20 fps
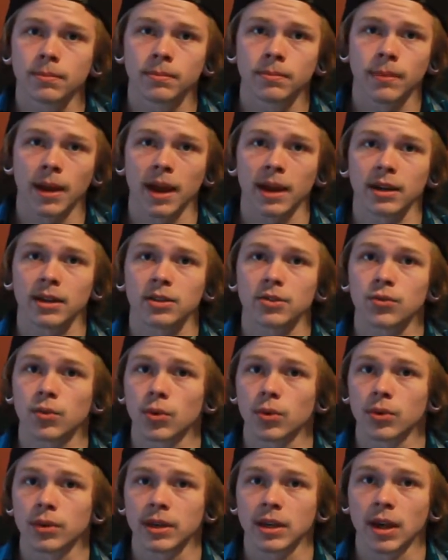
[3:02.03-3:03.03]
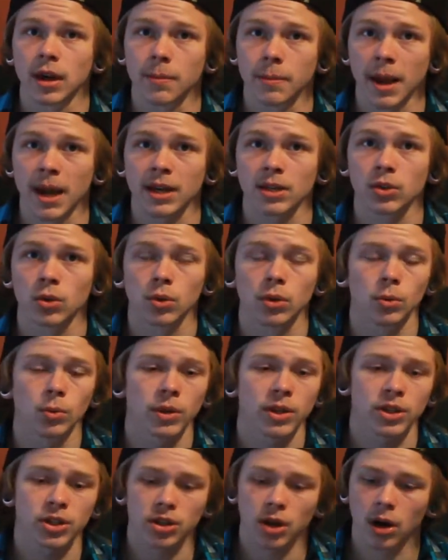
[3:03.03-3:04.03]
magnets for the back door,
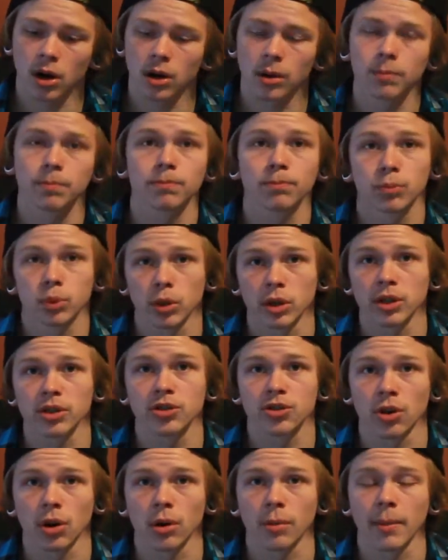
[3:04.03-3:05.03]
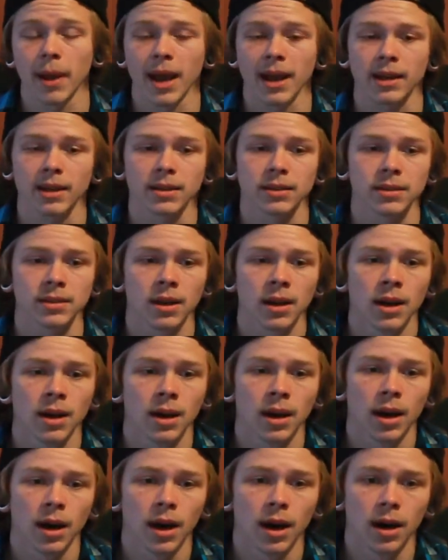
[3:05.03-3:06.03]
which are pretty strong magnets.
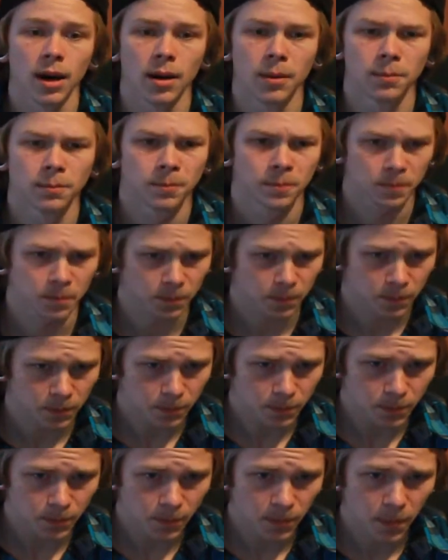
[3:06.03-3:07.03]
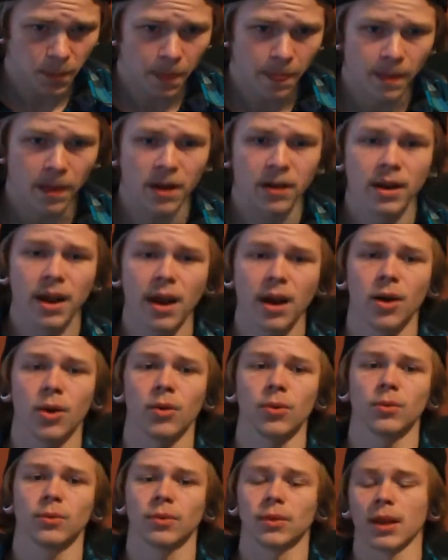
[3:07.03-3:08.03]

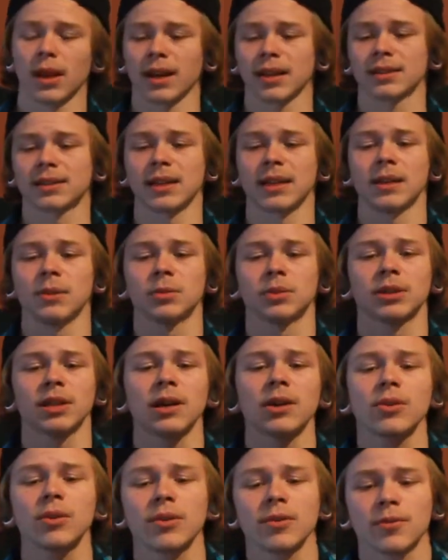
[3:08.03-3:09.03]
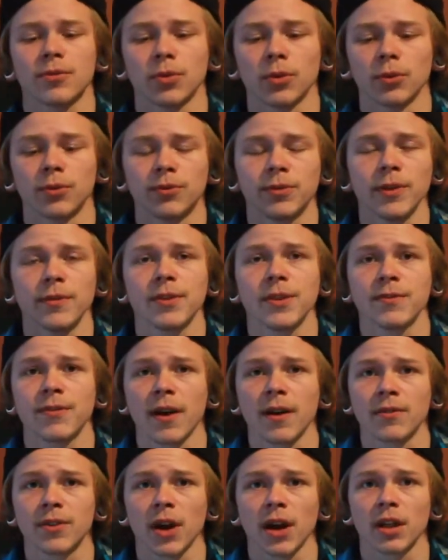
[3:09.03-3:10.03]
Now, like I said, he was selling it for
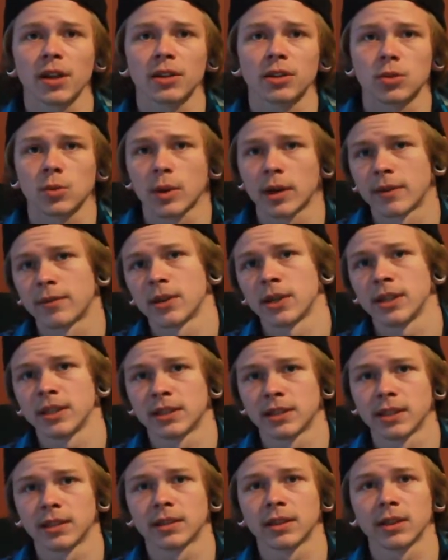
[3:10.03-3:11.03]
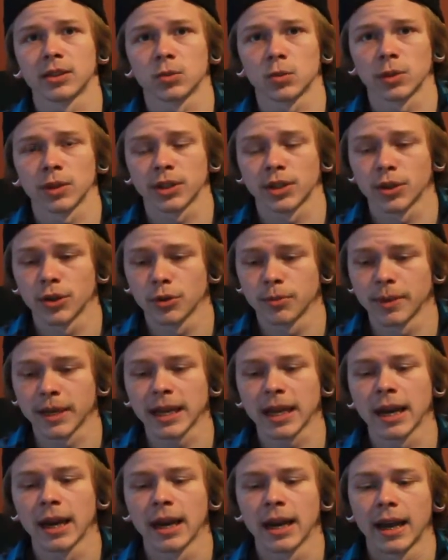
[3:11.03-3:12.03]
$55 whenever he sent this one to
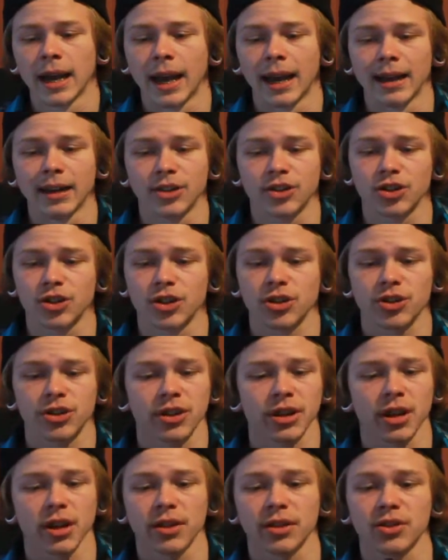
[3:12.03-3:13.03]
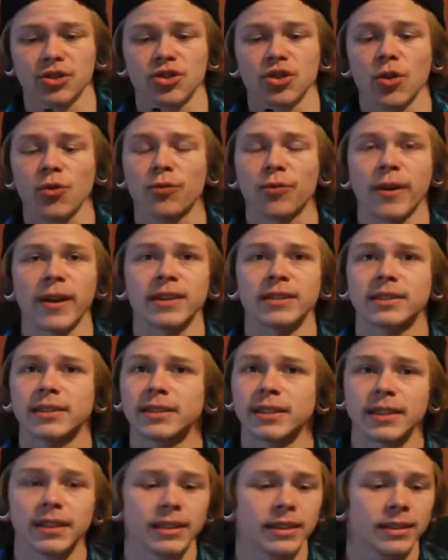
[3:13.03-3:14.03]
me, and it's just there's nothing
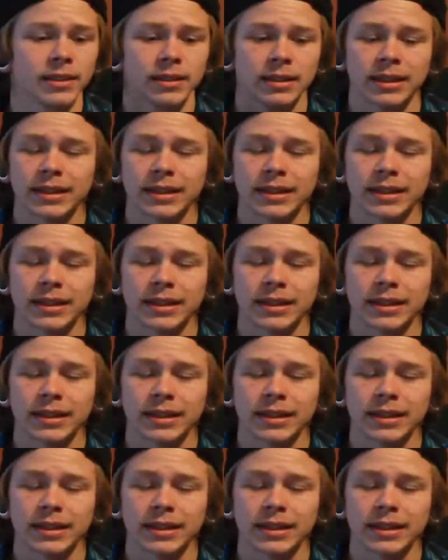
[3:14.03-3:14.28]
fancy